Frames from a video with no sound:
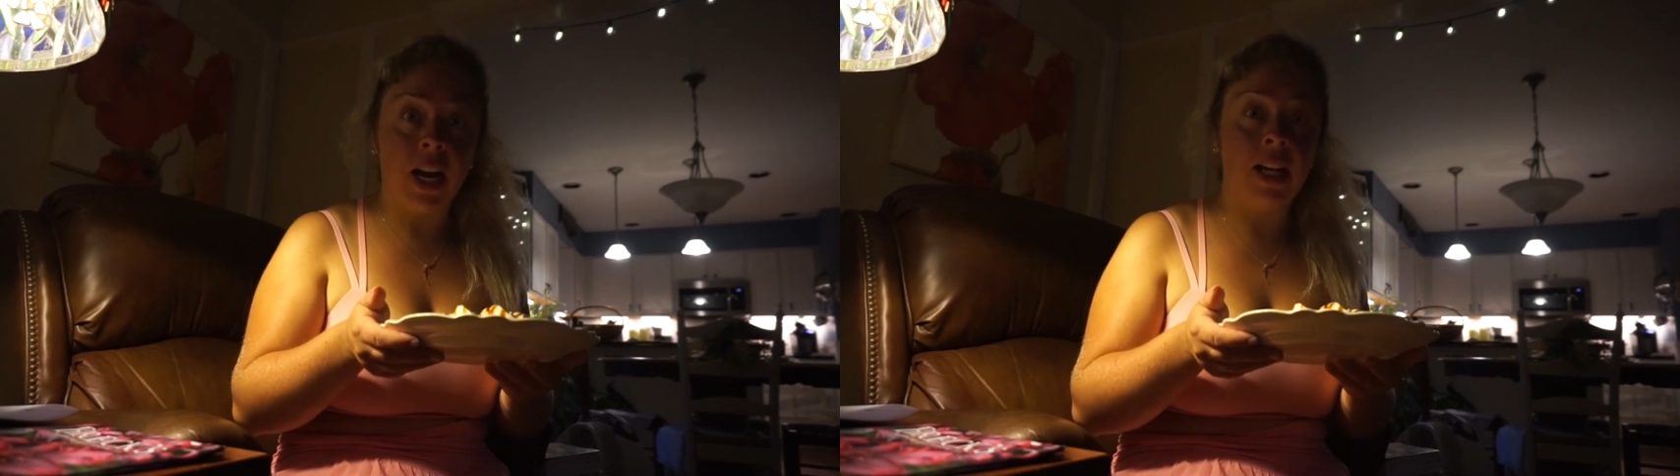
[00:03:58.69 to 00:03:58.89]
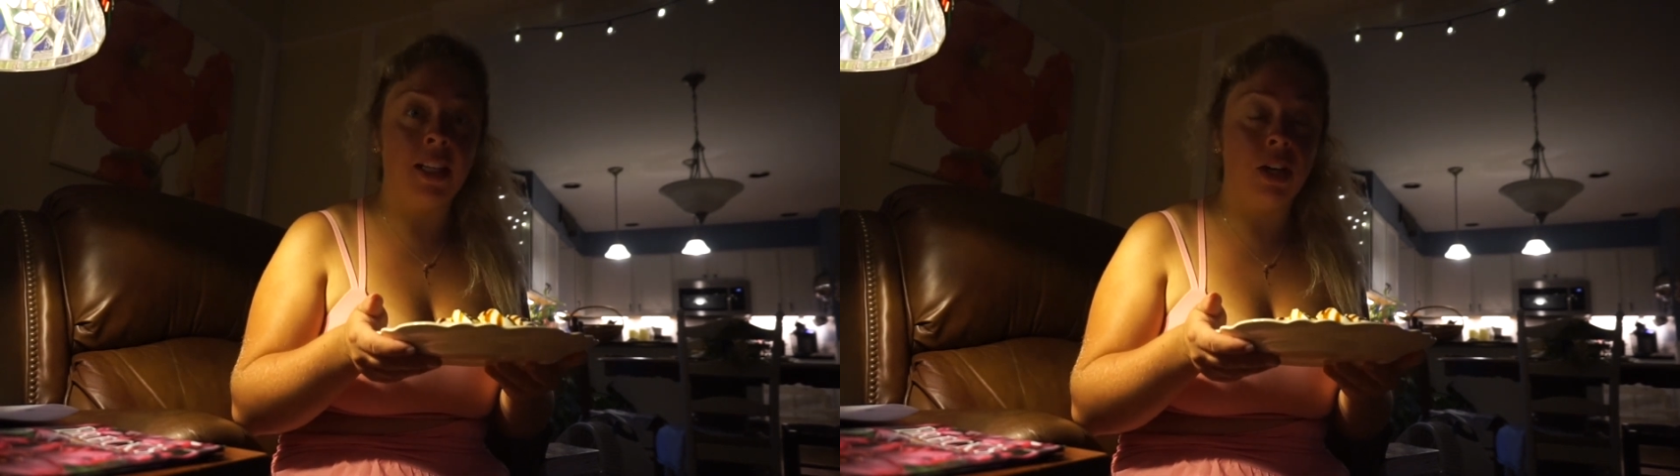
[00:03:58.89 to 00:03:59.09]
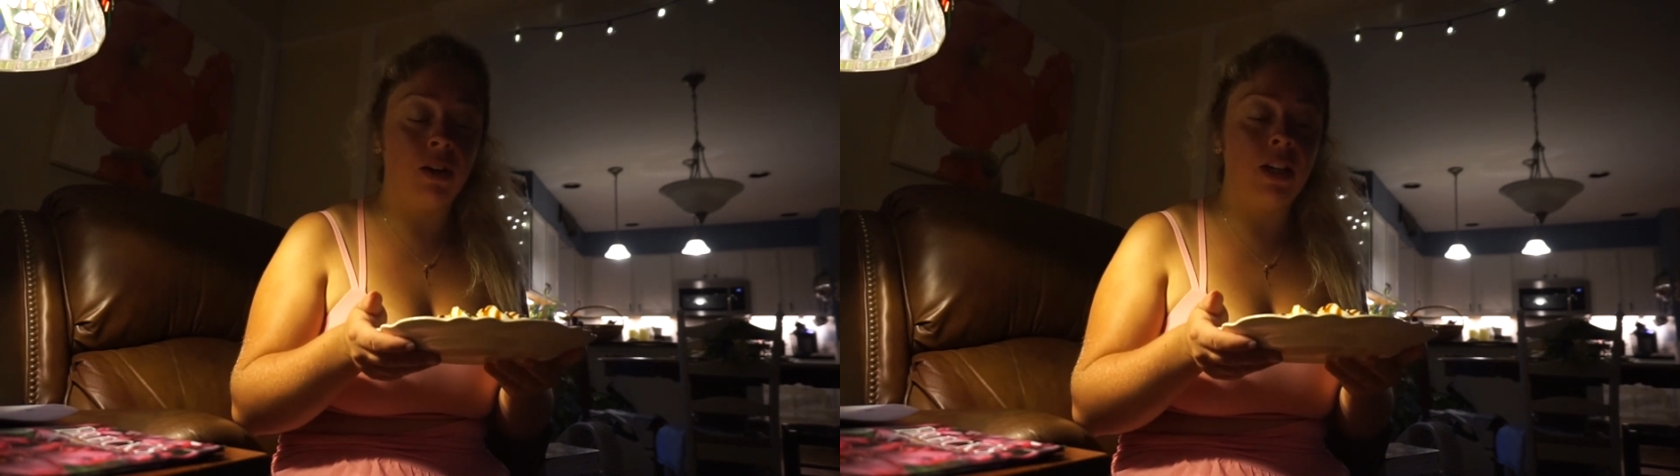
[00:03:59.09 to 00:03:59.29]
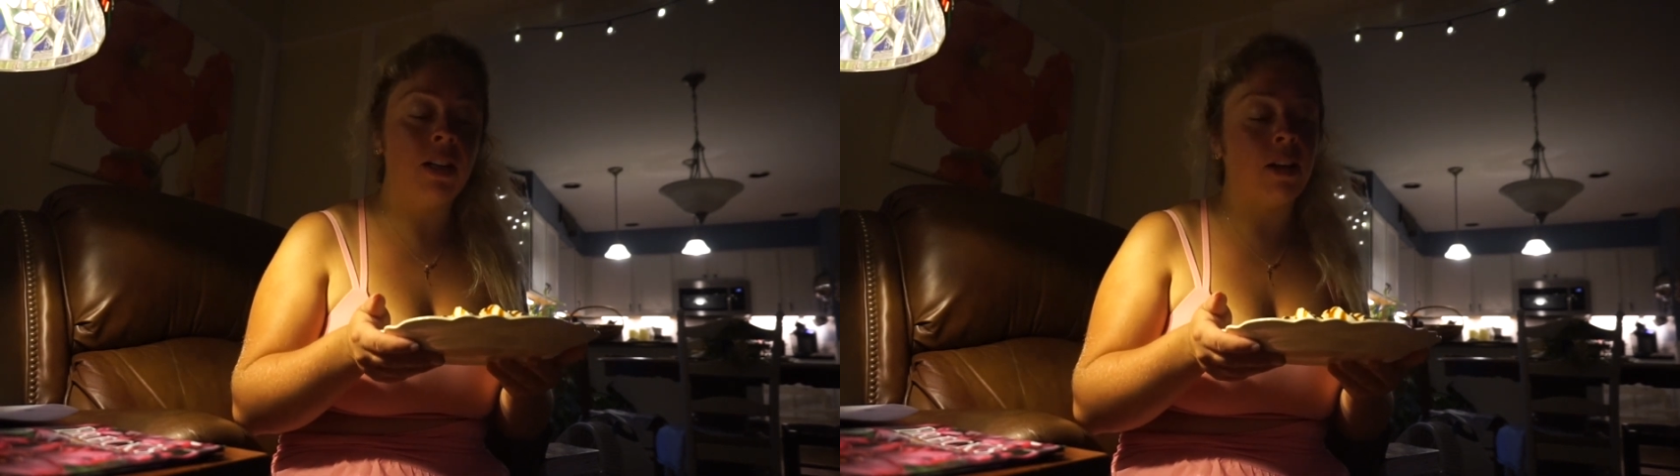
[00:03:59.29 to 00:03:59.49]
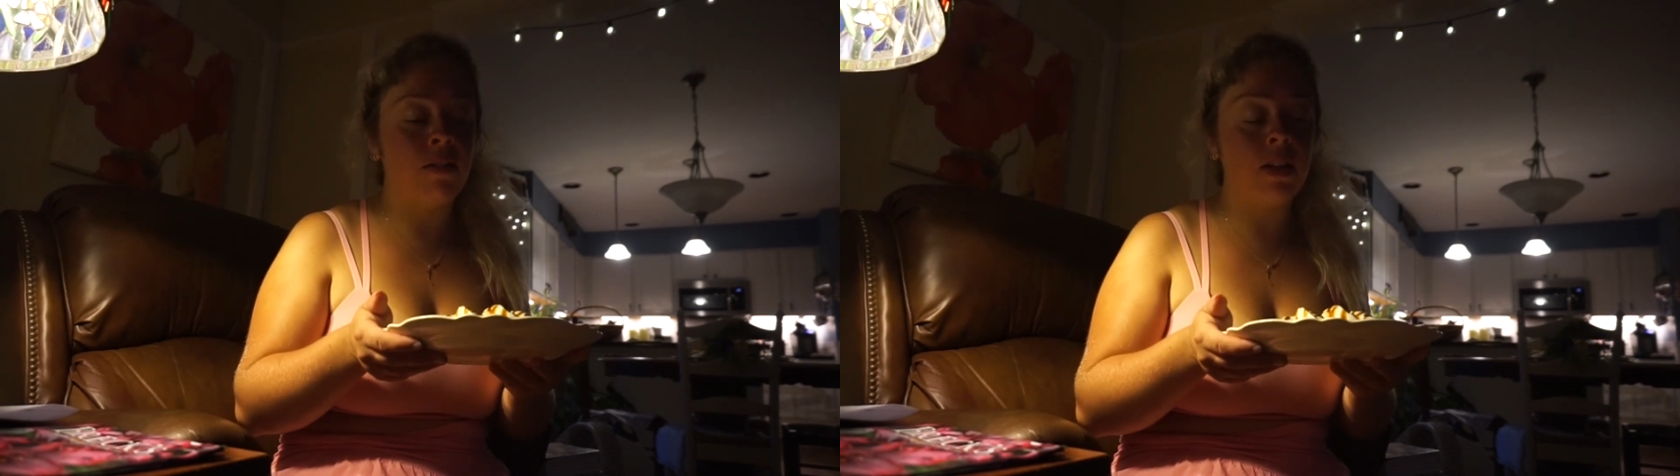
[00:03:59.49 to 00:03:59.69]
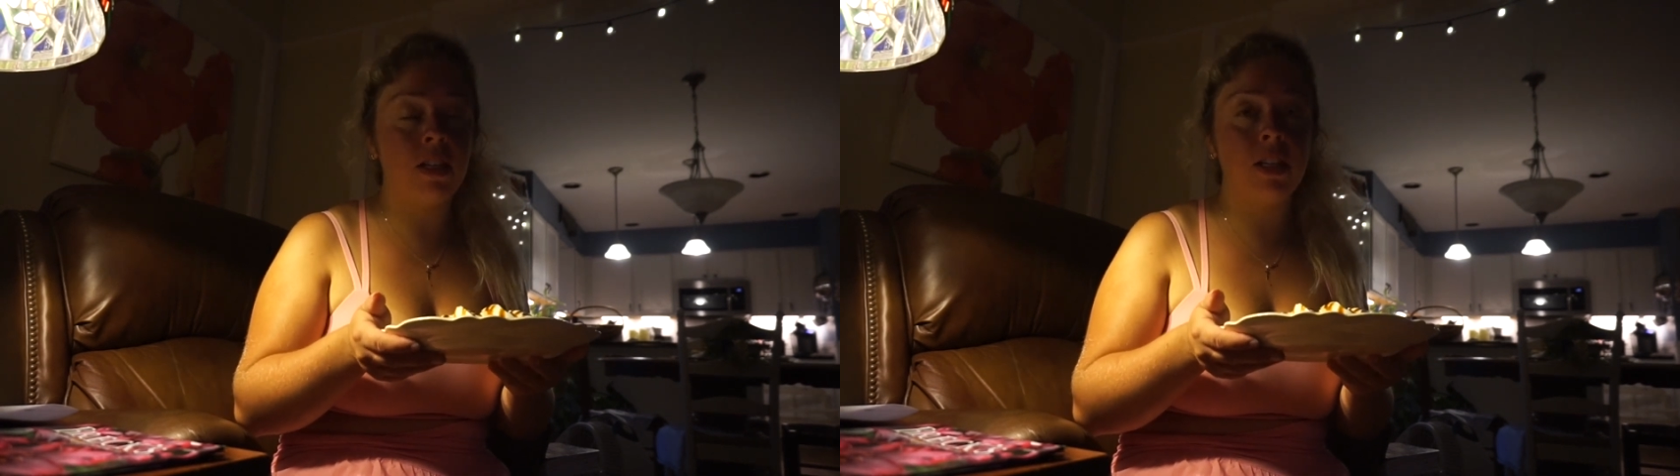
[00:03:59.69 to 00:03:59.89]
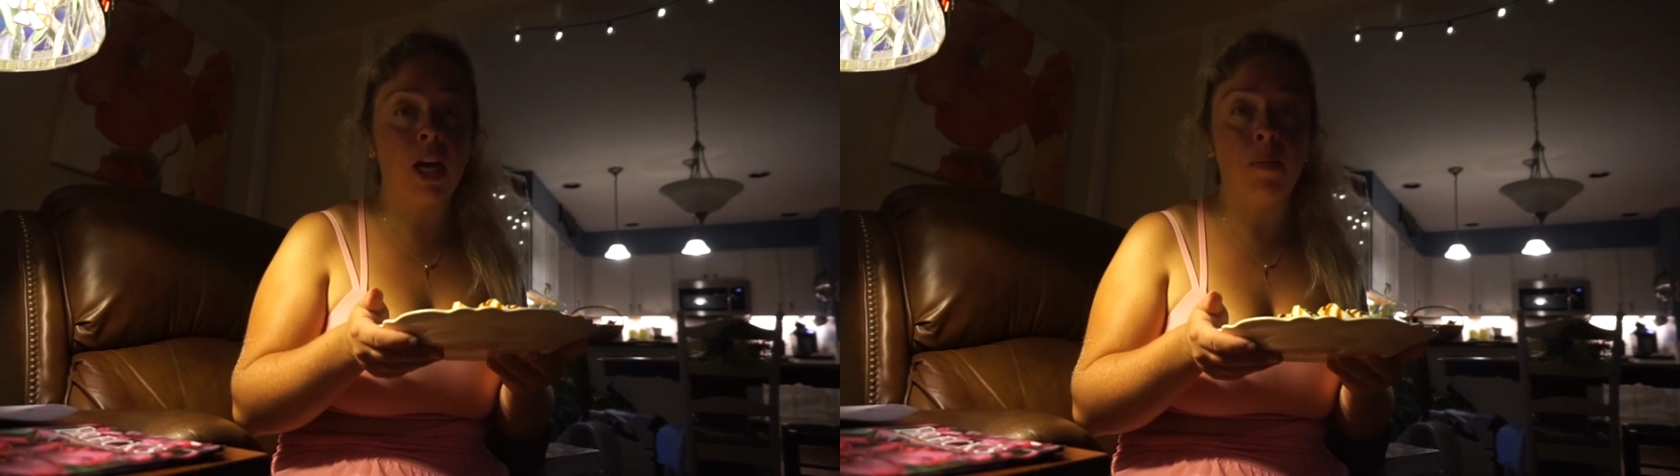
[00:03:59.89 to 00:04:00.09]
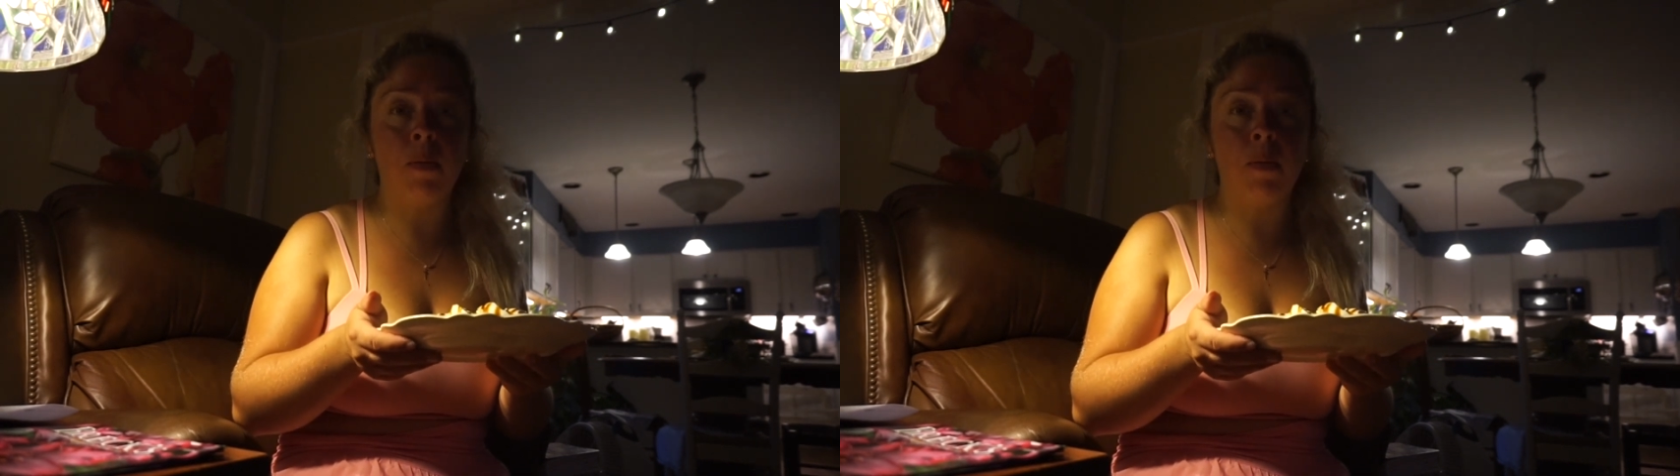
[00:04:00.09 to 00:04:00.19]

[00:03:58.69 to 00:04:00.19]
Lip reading: I literally love this type